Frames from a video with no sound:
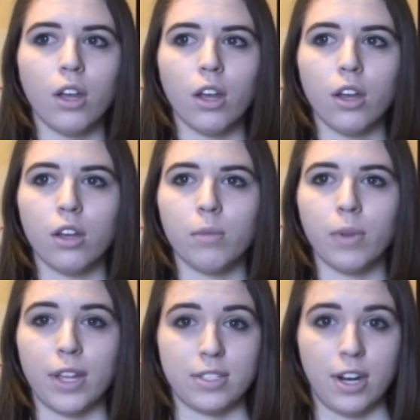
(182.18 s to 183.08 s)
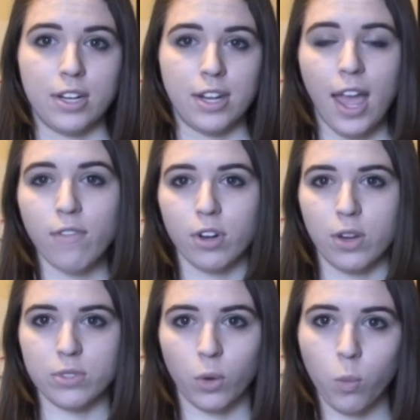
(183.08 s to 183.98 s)
I said I didn't have one. He
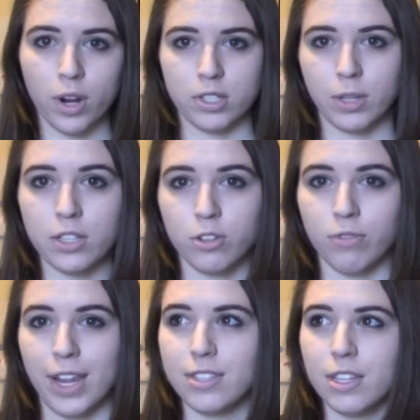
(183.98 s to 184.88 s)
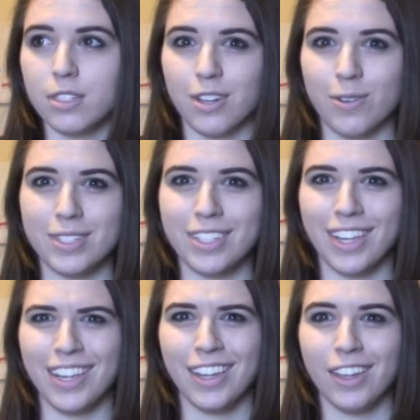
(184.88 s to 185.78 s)
was like, what is it, because you're racist? And I was
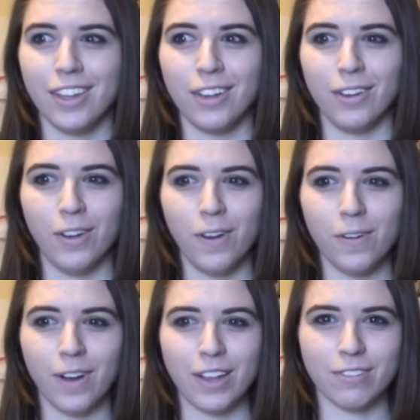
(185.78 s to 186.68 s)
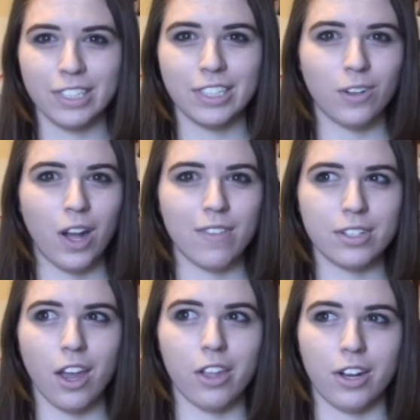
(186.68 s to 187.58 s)
like, no, I really don't have
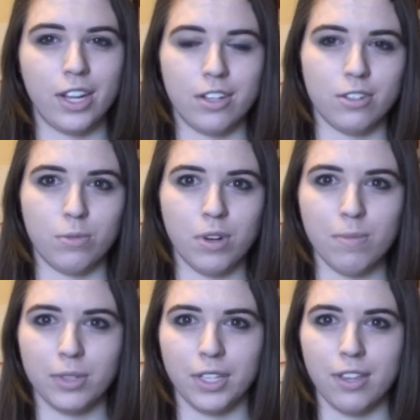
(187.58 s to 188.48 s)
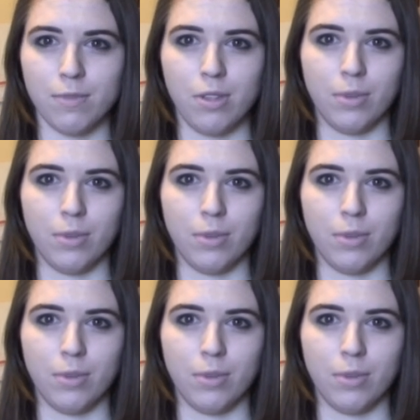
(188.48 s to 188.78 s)
$1, and he just wouldn't believe me.